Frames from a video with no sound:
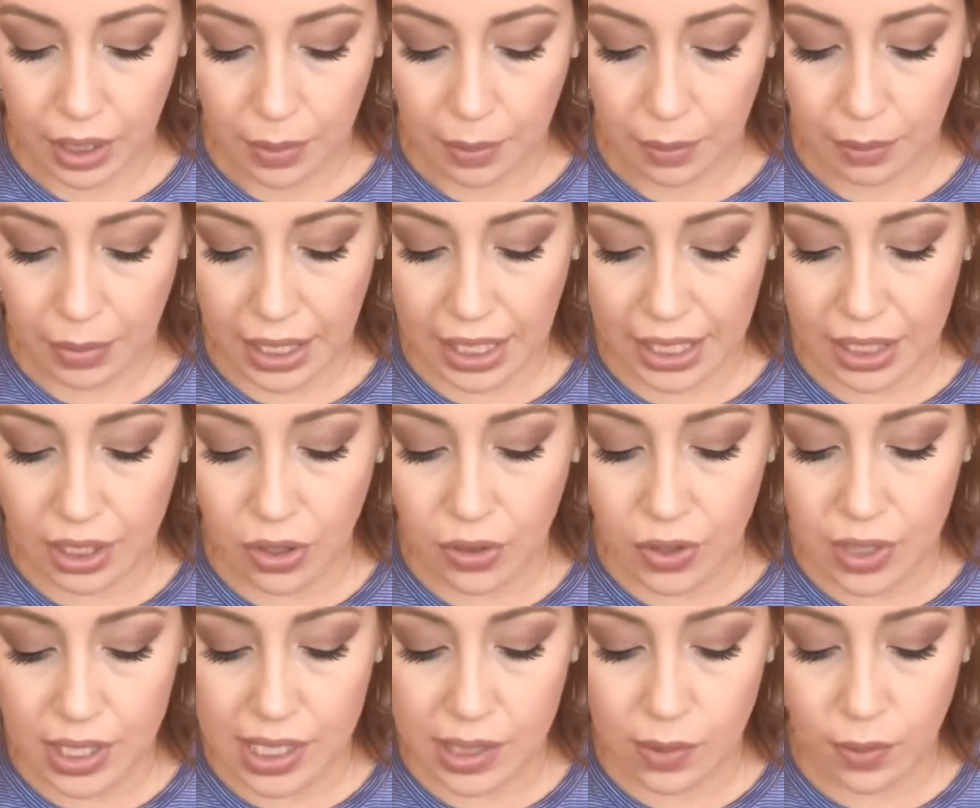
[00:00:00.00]
But I
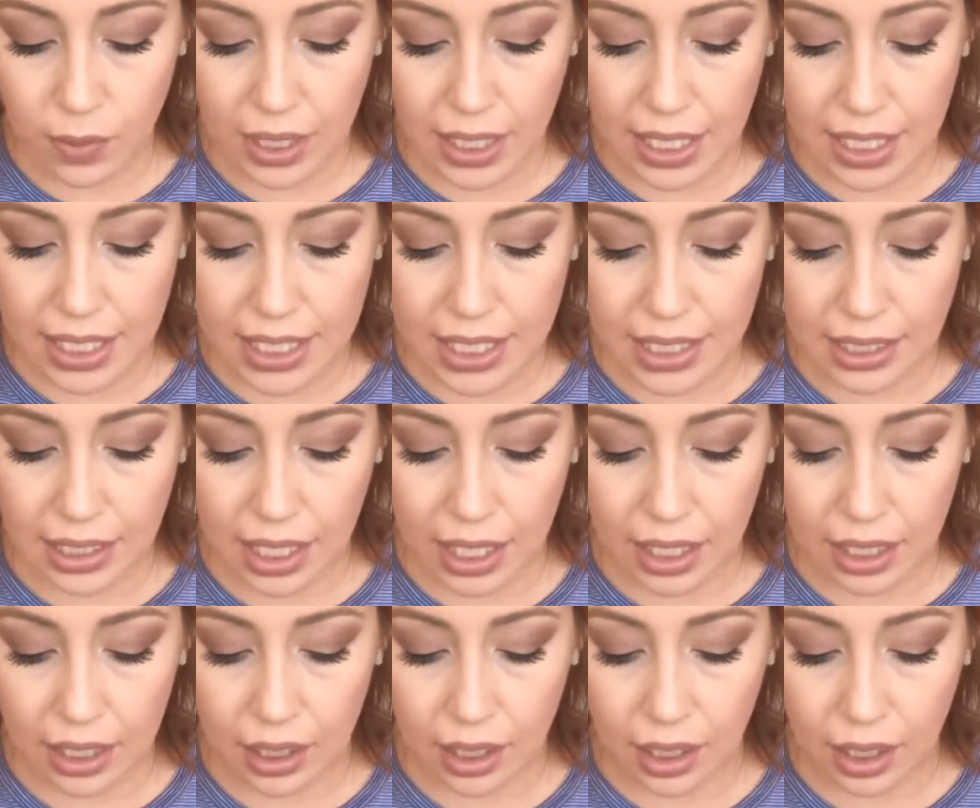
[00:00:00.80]
noticed when I did
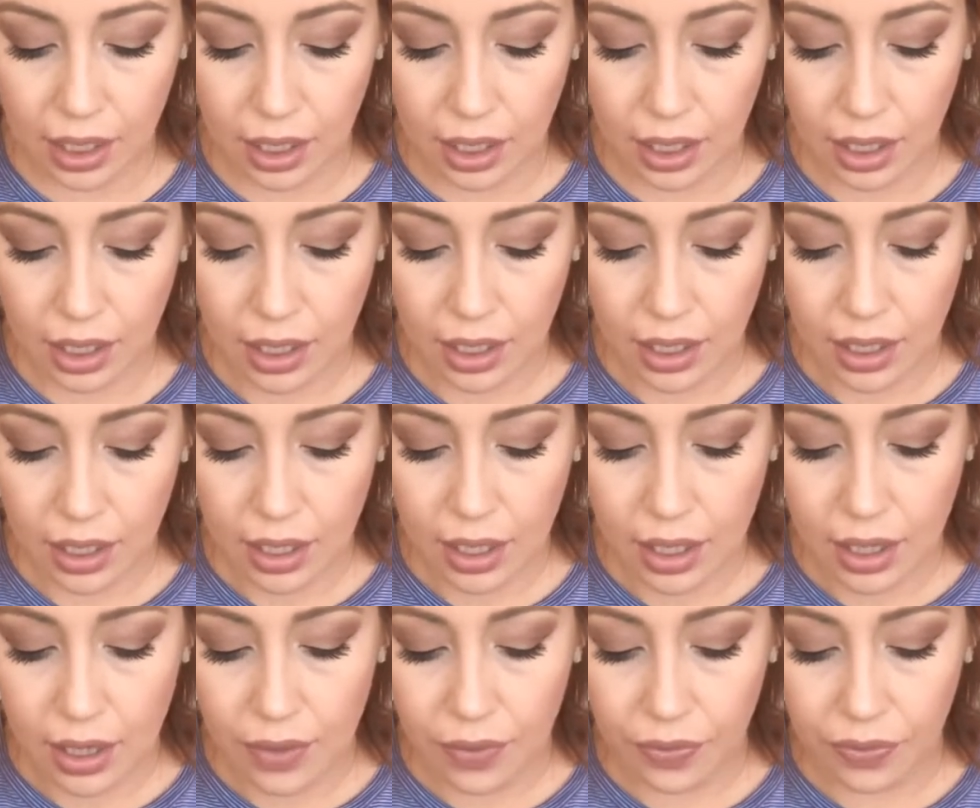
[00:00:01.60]
that,
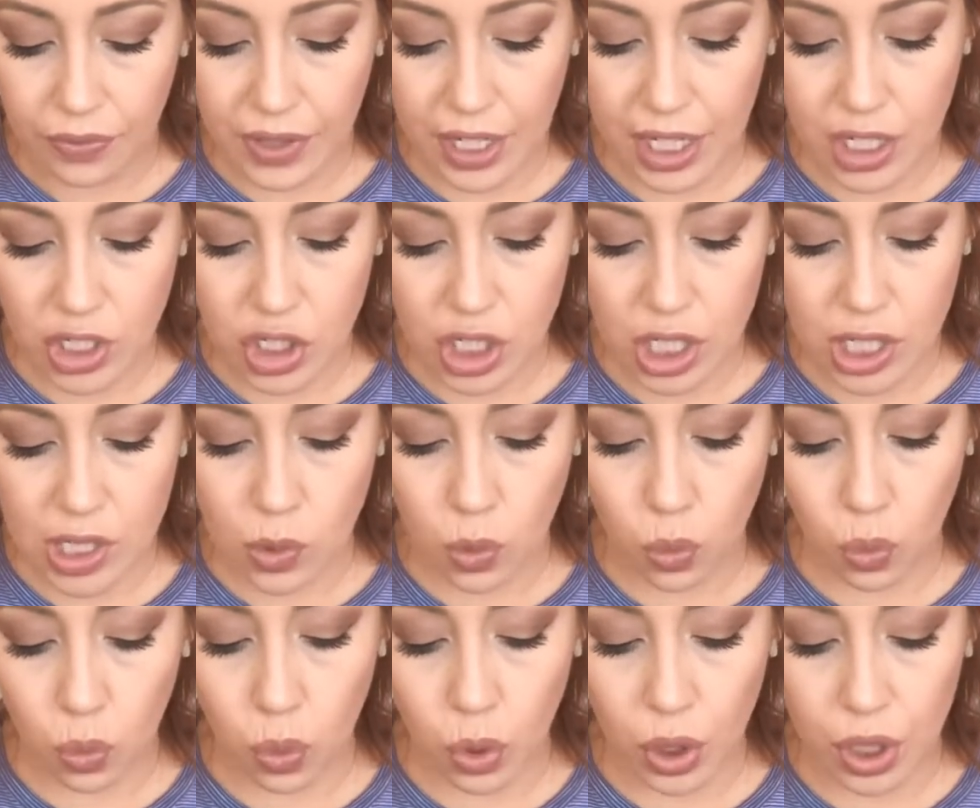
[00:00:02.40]
they just
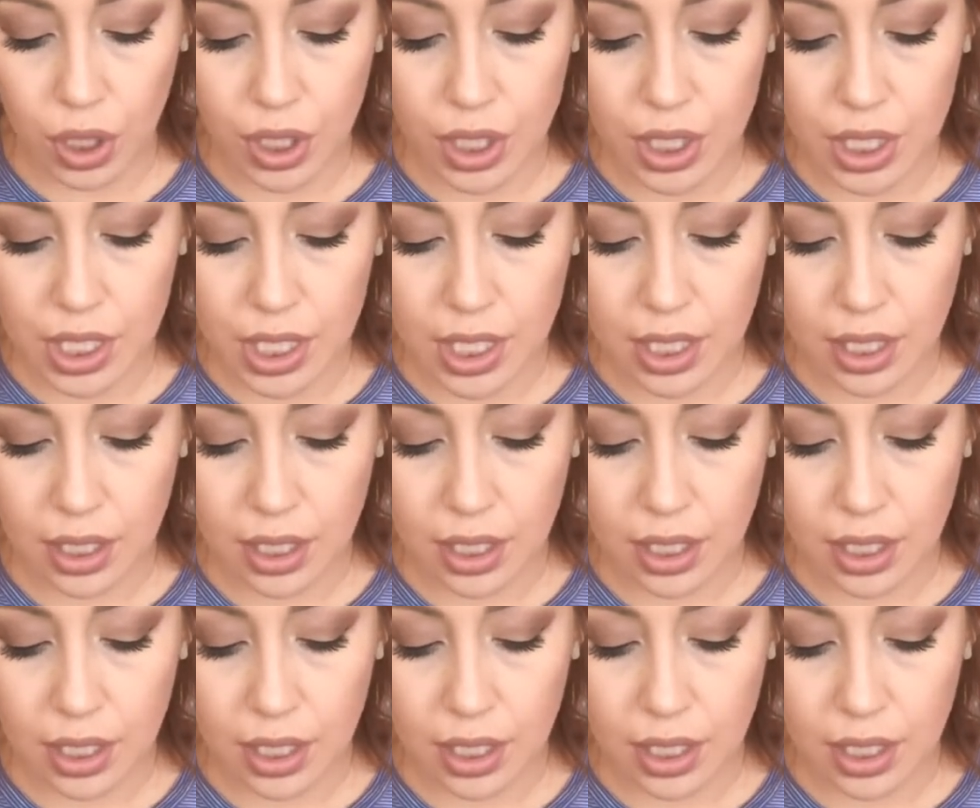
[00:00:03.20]
weren't